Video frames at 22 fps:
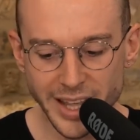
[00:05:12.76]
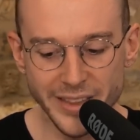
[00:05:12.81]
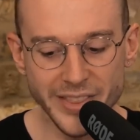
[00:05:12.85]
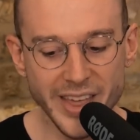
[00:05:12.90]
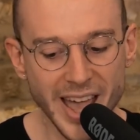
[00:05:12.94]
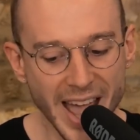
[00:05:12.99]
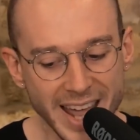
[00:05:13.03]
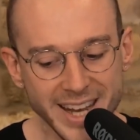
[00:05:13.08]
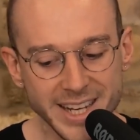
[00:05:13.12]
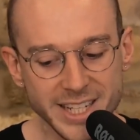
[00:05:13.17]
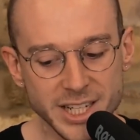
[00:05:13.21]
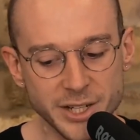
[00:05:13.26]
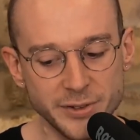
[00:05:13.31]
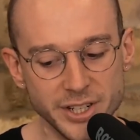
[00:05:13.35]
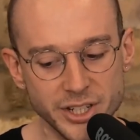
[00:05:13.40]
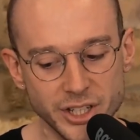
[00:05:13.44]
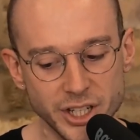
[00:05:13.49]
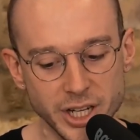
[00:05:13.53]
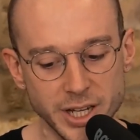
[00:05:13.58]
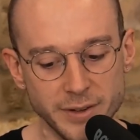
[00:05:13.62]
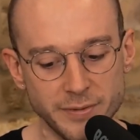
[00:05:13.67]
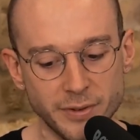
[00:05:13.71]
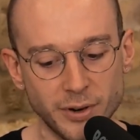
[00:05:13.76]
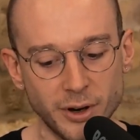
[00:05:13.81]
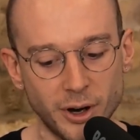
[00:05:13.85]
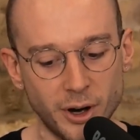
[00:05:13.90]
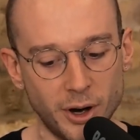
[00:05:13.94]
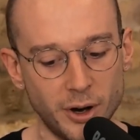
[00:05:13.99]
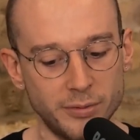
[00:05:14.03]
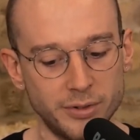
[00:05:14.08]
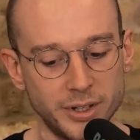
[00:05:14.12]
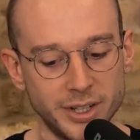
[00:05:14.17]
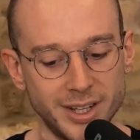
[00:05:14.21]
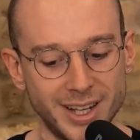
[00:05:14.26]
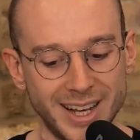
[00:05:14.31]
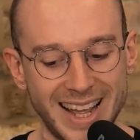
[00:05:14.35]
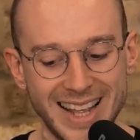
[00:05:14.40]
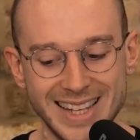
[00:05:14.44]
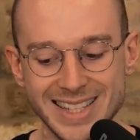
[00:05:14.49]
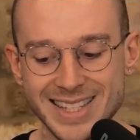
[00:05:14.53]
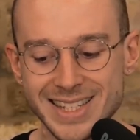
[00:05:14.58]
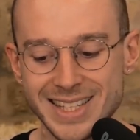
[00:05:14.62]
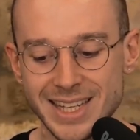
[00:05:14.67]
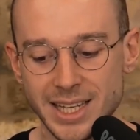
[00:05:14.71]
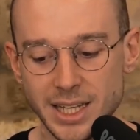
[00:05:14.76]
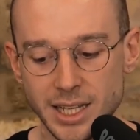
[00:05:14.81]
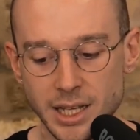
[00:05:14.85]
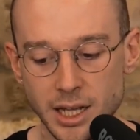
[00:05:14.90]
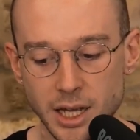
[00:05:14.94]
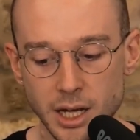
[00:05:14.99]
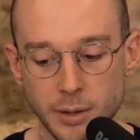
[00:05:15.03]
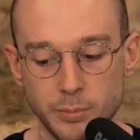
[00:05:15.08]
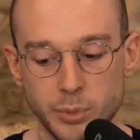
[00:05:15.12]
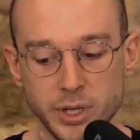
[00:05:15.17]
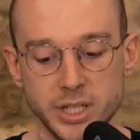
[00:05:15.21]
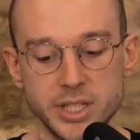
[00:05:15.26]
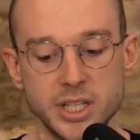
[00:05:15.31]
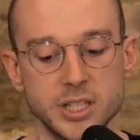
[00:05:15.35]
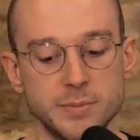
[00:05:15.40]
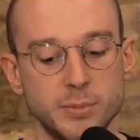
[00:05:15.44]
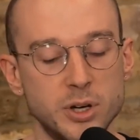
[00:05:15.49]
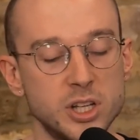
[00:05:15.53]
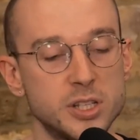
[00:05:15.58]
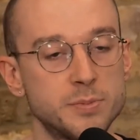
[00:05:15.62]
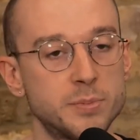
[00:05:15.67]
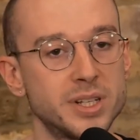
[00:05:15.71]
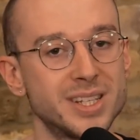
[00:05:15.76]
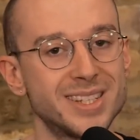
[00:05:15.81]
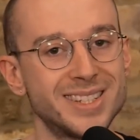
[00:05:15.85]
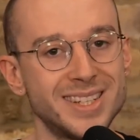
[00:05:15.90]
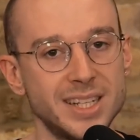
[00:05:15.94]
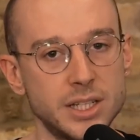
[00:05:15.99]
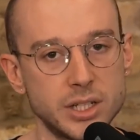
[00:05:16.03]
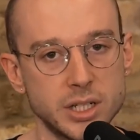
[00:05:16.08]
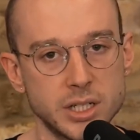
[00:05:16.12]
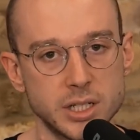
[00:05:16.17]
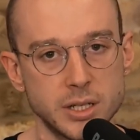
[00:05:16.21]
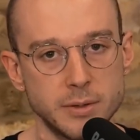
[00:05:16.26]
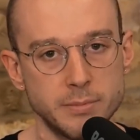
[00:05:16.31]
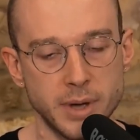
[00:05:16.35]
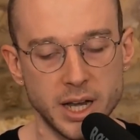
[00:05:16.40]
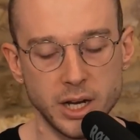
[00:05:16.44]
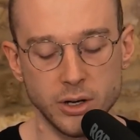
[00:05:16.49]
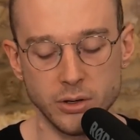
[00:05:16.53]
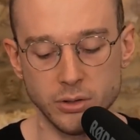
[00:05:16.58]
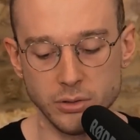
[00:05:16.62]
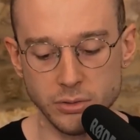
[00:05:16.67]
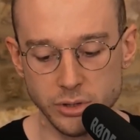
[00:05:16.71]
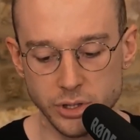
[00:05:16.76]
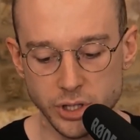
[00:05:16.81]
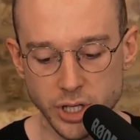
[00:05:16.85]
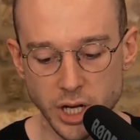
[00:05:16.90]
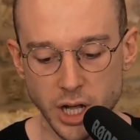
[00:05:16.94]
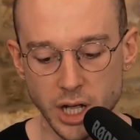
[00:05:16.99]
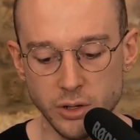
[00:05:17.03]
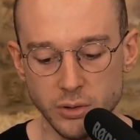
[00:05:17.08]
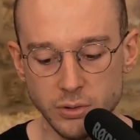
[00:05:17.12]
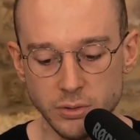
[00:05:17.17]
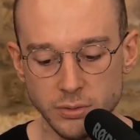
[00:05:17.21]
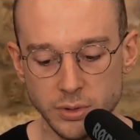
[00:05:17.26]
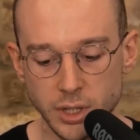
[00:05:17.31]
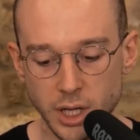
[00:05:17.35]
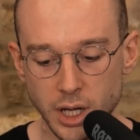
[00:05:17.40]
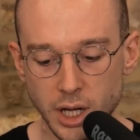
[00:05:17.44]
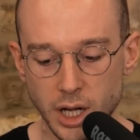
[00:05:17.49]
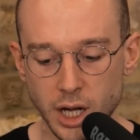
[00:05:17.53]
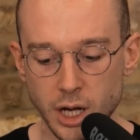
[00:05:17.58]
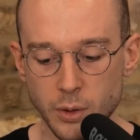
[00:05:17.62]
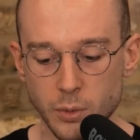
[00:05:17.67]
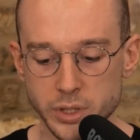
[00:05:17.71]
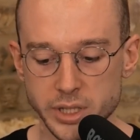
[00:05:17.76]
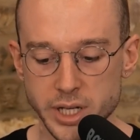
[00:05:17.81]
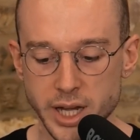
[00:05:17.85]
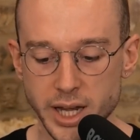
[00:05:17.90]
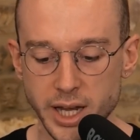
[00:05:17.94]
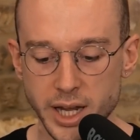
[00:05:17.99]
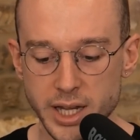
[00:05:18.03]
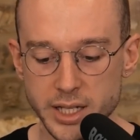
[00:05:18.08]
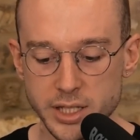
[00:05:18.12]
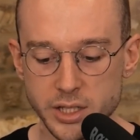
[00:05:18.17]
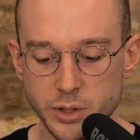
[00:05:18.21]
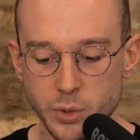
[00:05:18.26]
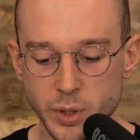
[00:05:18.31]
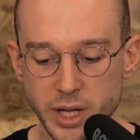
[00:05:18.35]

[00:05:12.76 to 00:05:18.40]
the editor-in-chief of The Lancet, Britain's most prestigious medical journal. We'll take his